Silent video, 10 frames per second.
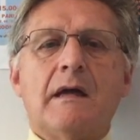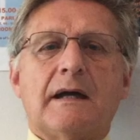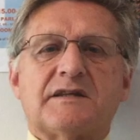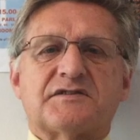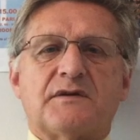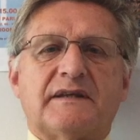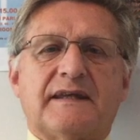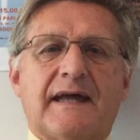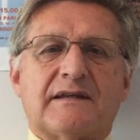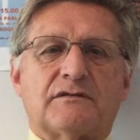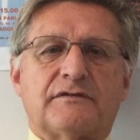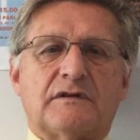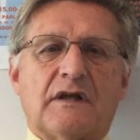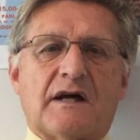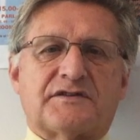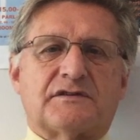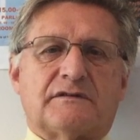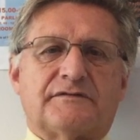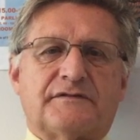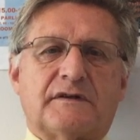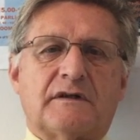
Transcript: And so at the end of a lot of